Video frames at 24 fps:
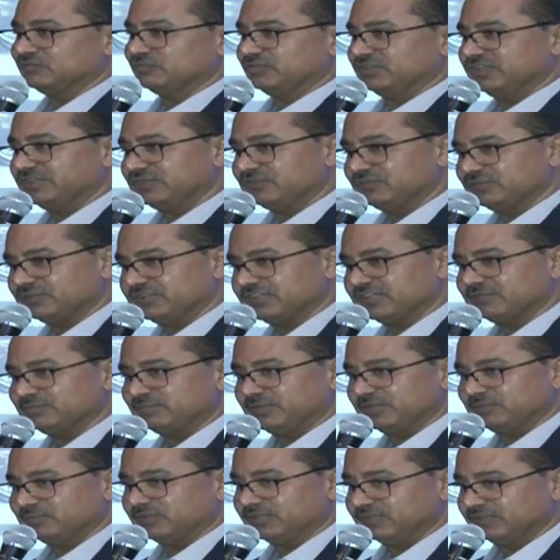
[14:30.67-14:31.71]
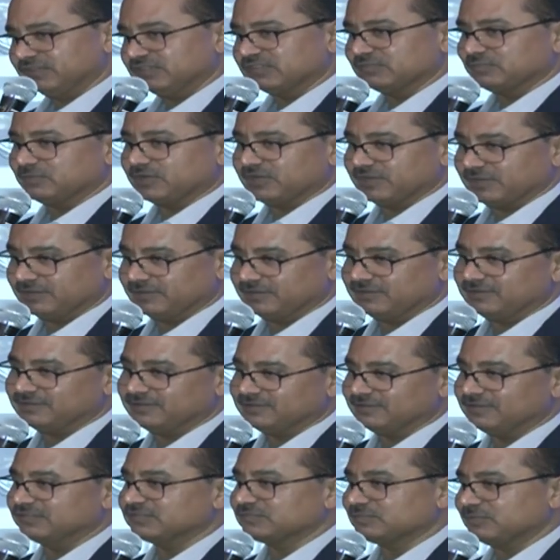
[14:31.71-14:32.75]
You need to get people inspired,
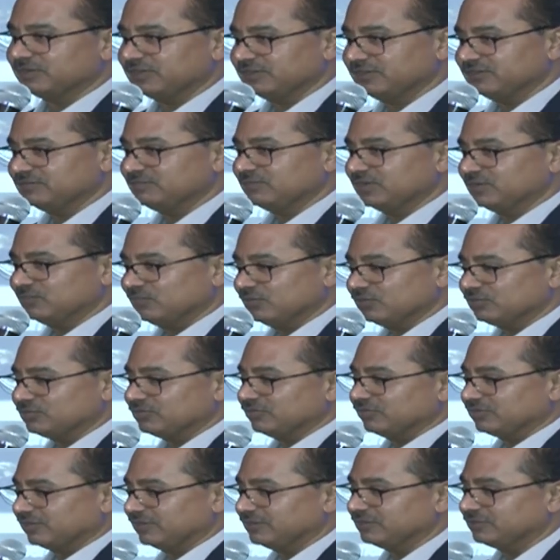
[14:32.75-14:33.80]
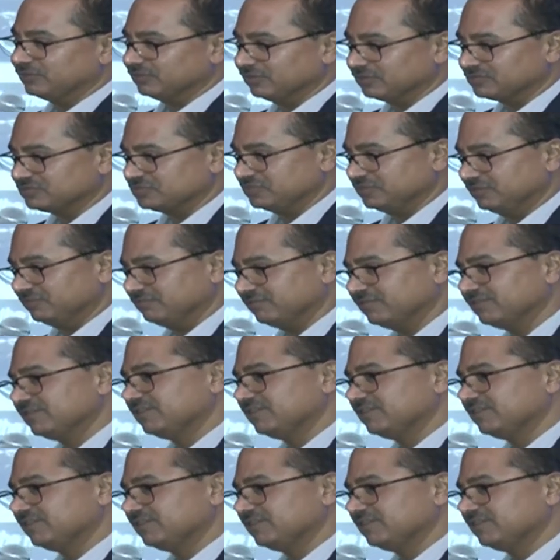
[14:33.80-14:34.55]
inspired by what you're trying to achieve.